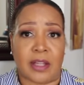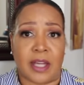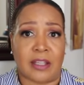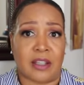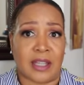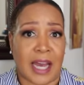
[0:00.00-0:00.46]

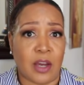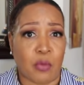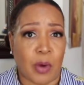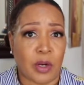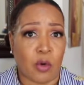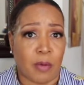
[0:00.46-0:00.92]
that's
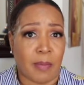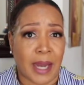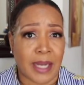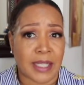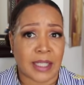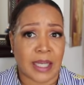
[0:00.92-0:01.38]
lightweight on
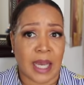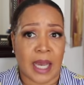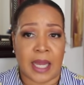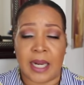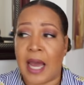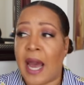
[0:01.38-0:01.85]
my
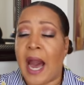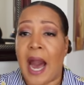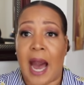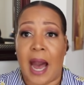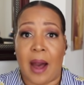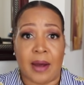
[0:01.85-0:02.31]
skin,
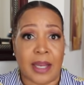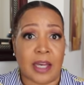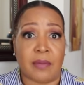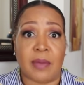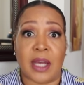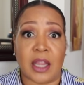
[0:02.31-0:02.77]
I
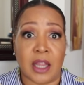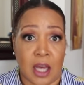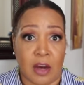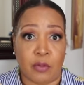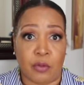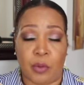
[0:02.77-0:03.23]
am in
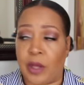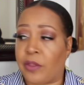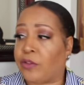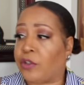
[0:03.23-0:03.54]
love with.